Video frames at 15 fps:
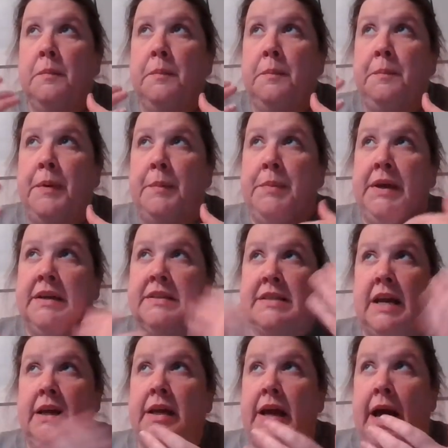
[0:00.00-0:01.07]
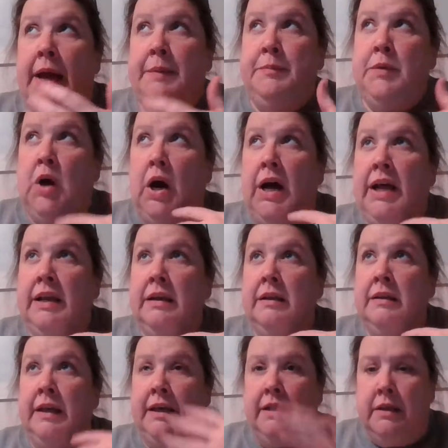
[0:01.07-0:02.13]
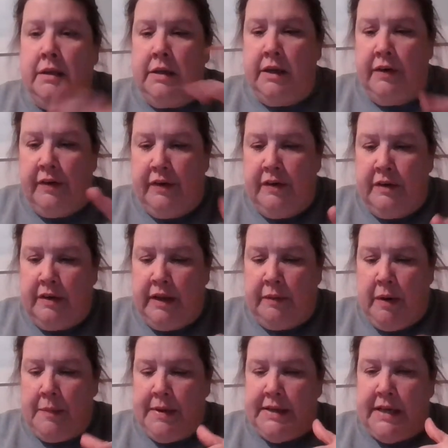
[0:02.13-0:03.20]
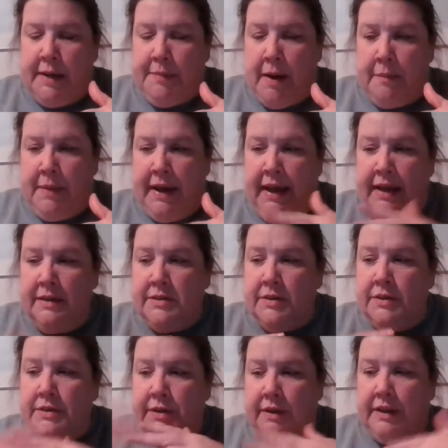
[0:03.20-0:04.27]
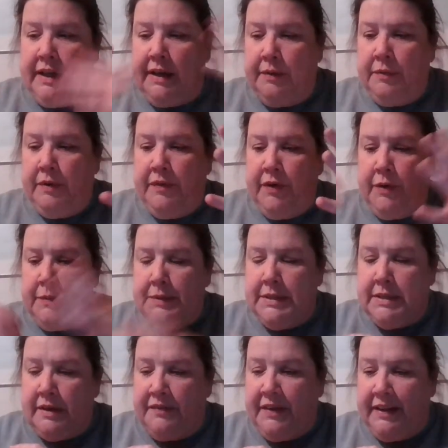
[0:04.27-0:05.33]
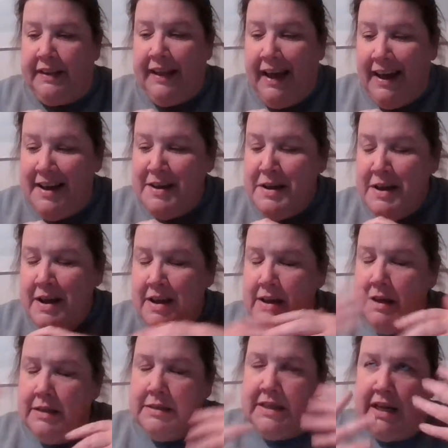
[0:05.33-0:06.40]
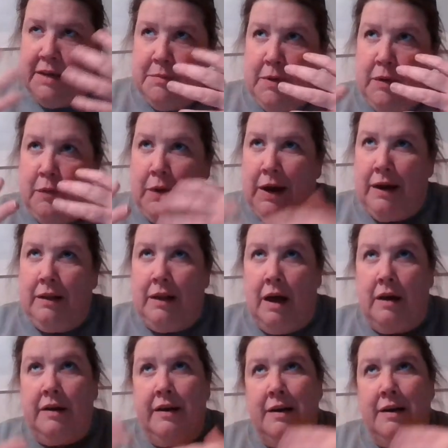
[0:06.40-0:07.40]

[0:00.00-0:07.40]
But because I'm not, like, they want me to type out my answers so that they can review them and stuff like that, it's taking me a while longer.